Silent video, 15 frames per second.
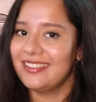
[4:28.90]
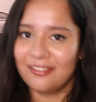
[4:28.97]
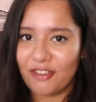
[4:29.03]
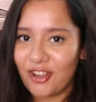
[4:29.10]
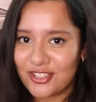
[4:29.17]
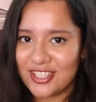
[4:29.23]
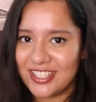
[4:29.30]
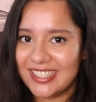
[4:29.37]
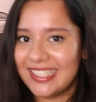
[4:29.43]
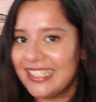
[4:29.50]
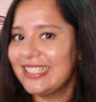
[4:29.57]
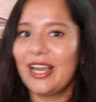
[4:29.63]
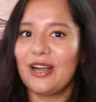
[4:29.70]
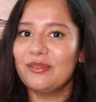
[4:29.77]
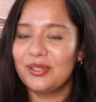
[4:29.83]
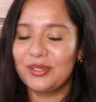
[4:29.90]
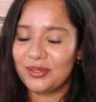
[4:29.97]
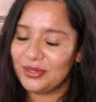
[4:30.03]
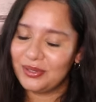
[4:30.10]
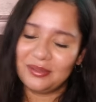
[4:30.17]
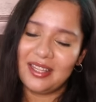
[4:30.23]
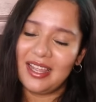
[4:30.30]
fortunately now we
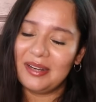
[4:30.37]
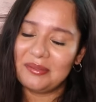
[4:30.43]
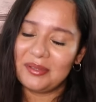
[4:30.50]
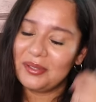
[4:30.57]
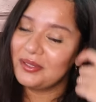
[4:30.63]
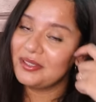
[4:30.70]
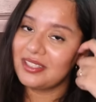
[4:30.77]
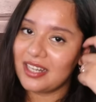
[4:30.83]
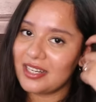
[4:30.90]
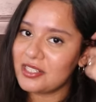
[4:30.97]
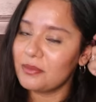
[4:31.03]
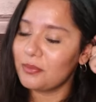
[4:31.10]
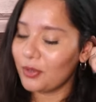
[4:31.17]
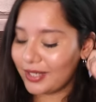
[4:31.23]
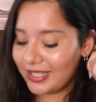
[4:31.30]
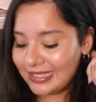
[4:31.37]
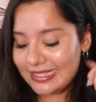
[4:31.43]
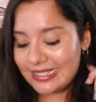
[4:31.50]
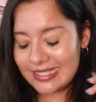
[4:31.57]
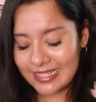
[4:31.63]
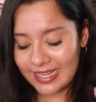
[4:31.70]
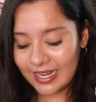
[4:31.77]
don't do that, we don't crush up or kill
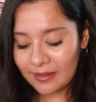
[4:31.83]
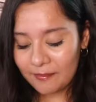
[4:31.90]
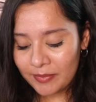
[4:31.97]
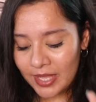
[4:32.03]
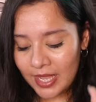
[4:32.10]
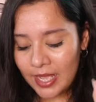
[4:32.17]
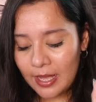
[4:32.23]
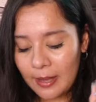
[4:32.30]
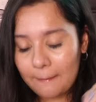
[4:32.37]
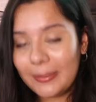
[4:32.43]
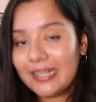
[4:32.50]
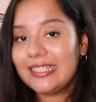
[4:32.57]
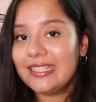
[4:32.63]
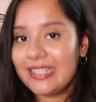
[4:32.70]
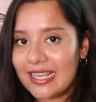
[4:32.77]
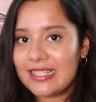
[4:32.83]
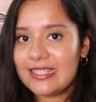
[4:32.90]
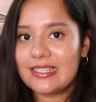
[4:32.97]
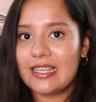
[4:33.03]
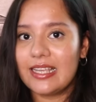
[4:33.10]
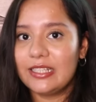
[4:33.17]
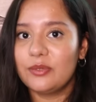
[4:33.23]
the snail. But
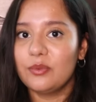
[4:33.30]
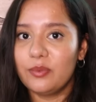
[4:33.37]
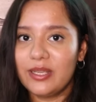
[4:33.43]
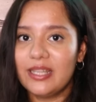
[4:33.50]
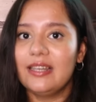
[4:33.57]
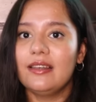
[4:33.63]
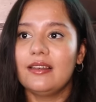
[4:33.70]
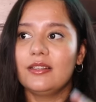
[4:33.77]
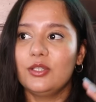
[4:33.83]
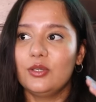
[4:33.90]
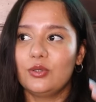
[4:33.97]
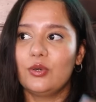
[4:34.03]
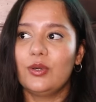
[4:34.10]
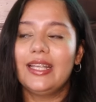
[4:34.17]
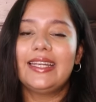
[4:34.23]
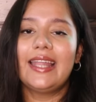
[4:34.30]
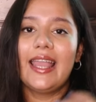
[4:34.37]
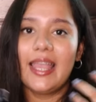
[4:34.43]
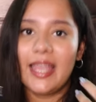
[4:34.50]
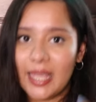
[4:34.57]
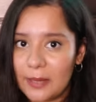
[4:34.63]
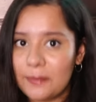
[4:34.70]
yes, it will, you know, it
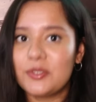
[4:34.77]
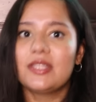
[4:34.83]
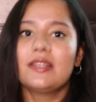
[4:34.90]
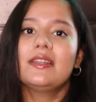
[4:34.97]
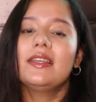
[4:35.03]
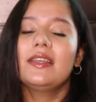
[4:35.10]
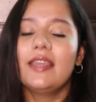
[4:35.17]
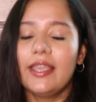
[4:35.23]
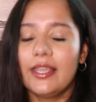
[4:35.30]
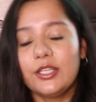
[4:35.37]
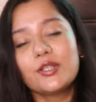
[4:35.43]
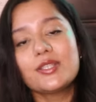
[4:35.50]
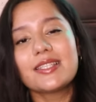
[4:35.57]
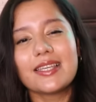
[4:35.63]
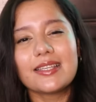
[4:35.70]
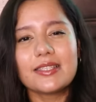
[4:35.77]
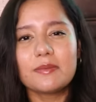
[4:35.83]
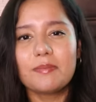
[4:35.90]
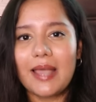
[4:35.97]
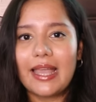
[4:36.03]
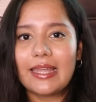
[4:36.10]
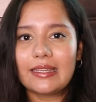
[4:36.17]
helps regain your skin's
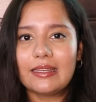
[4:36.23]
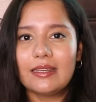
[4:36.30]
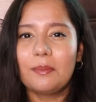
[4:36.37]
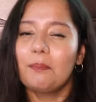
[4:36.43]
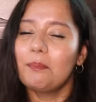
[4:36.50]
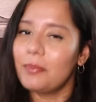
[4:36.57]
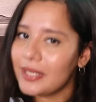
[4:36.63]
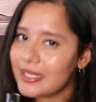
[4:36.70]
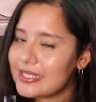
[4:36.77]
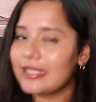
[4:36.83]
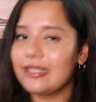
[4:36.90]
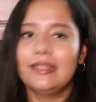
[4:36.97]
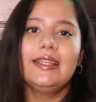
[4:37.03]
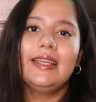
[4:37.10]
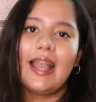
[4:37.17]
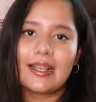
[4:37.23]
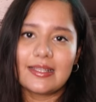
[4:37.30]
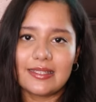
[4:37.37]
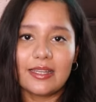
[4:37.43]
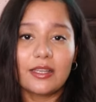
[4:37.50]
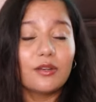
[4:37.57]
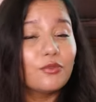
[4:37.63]
barrier, basically
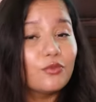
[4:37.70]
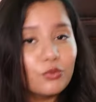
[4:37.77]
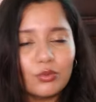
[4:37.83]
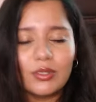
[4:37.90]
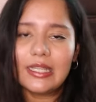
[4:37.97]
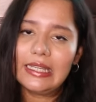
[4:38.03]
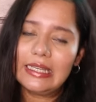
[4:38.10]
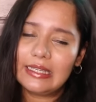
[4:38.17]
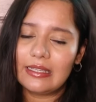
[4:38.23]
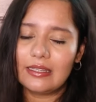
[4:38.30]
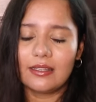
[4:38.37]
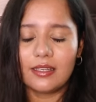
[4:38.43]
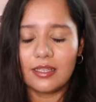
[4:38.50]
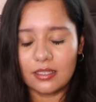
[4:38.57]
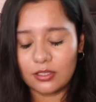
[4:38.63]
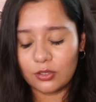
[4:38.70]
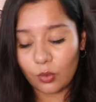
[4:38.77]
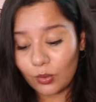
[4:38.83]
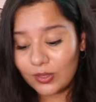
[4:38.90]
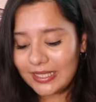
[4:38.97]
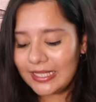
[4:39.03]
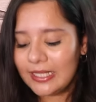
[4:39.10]
acts like a wound healing ingredient,
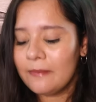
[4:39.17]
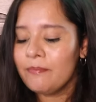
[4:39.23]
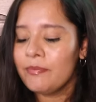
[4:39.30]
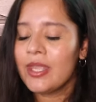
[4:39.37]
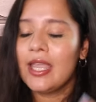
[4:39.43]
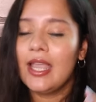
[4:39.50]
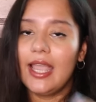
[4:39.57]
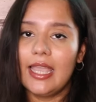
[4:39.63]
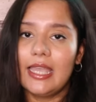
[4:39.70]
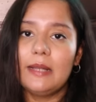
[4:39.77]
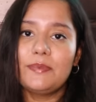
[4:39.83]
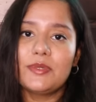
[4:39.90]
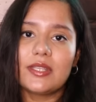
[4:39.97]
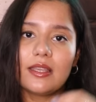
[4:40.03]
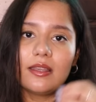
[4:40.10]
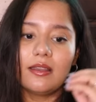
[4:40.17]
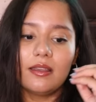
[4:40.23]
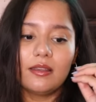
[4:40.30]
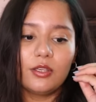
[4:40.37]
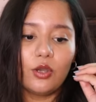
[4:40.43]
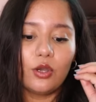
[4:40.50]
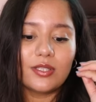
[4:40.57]
only helps
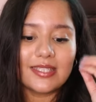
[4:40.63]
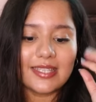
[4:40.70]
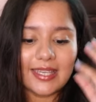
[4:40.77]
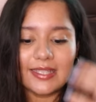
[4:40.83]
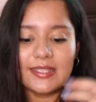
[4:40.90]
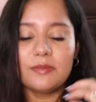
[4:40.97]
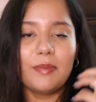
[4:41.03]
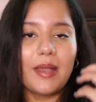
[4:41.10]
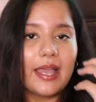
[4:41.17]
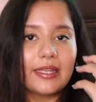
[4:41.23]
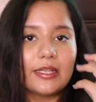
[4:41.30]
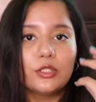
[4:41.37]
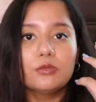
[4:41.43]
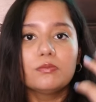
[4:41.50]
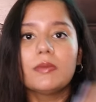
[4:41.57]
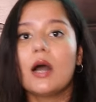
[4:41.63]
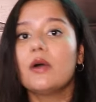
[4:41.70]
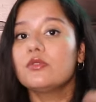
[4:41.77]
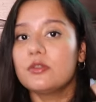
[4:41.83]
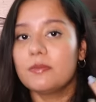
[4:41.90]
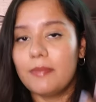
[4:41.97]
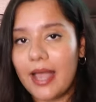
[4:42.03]
your skin's barrier to
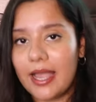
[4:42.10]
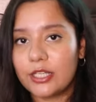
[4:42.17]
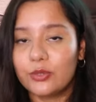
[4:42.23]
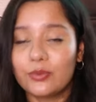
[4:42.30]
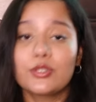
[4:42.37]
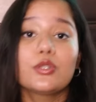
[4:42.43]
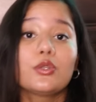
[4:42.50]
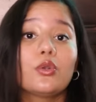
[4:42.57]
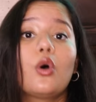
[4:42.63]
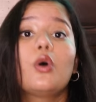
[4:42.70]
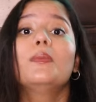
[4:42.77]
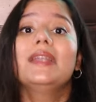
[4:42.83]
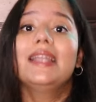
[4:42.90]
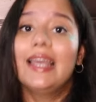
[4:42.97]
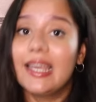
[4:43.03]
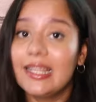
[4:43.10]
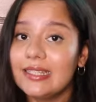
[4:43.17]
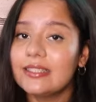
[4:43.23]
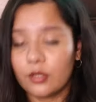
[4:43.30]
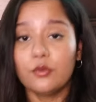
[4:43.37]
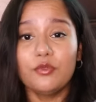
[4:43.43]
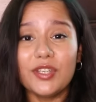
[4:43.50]
bounce back to its normal
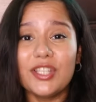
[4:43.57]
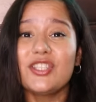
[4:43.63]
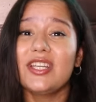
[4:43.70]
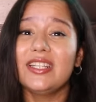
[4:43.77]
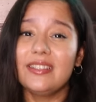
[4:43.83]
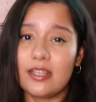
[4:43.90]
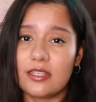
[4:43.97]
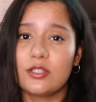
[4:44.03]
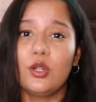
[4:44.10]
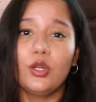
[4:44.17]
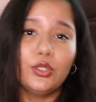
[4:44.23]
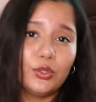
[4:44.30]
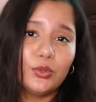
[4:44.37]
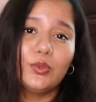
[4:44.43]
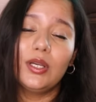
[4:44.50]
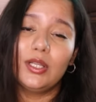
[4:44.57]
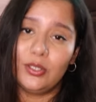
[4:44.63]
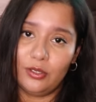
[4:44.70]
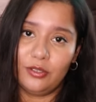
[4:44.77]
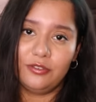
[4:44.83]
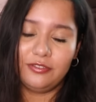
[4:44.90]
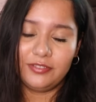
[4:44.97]
health, which it does not do a
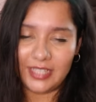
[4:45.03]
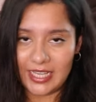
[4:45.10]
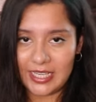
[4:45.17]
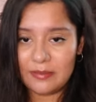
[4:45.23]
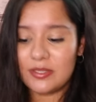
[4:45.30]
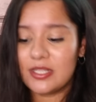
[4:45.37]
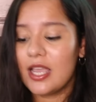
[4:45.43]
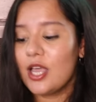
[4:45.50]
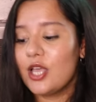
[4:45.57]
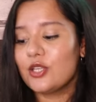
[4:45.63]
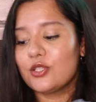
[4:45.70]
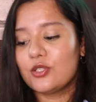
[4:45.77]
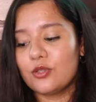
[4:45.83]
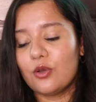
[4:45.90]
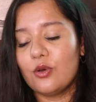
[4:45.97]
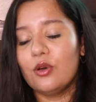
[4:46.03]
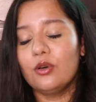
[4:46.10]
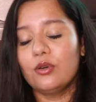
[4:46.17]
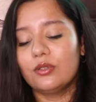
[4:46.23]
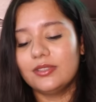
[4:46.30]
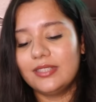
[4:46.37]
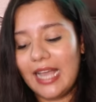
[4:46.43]
lot of times.
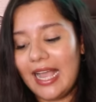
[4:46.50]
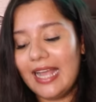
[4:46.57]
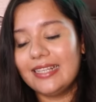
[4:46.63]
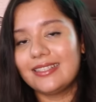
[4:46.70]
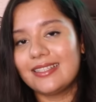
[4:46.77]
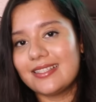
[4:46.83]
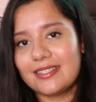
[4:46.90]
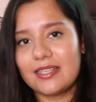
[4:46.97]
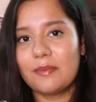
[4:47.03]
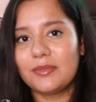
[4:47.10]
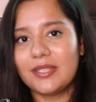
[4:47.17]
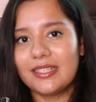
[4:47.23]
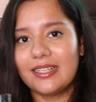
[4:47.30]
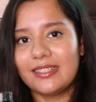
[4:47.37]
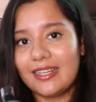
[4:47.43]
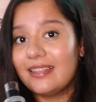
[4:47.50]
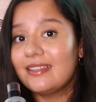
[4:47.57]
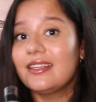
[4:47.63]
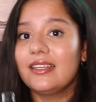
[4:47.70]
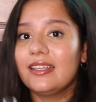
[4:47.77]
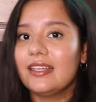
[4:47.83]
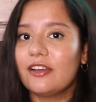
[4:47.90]
So that is something that I
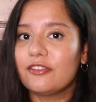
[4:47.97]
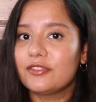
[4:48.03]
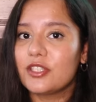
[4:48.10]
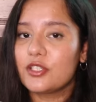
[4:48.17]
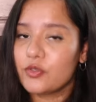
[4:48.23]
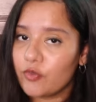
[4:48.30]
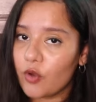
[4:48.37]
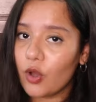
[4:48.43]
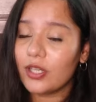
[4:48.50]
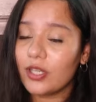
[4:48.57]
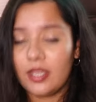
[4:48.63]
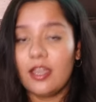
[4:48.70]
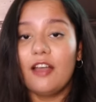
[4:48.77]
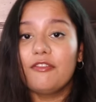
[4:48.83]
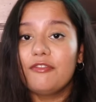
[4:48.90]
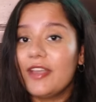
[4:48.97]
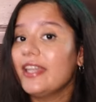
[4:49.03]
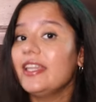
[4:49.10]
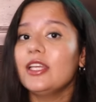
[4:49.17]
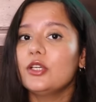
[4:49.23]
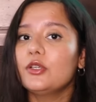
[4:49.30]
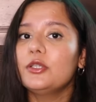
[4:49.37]
really love this for, a
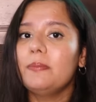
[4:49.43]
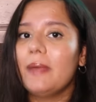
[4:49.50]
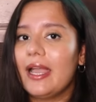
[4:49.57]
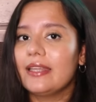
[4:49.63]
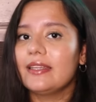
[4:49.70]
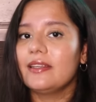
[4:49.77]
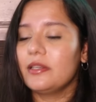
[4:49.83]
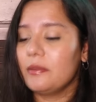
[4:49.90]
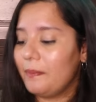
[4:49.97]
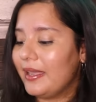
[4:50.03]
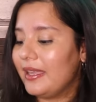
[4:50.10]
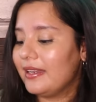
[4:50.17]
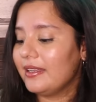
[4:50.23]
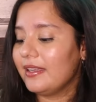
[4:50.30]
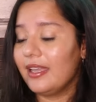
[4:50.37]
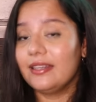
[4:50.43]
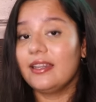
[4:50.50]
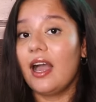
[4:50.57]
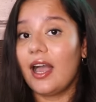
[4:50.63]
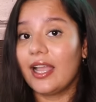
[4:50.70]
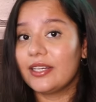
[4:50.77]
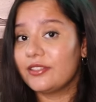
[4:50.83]
very good barrier repairing and
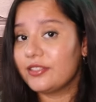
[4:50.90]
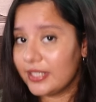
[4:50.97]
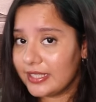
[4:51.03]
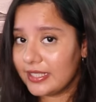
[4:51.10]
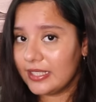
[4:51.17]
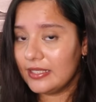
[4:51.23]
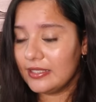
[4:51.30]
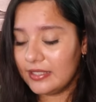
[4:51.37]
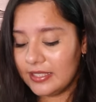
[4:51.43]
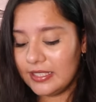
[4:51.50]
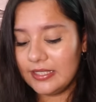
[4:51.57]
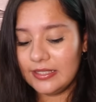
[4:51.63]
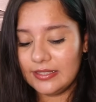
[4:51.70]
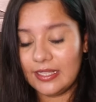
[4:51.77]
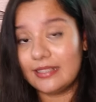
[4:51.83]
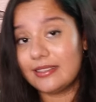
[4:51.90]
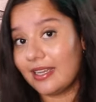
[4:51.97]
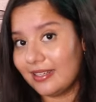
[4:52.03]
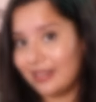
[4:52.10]
hydrating ingredient that I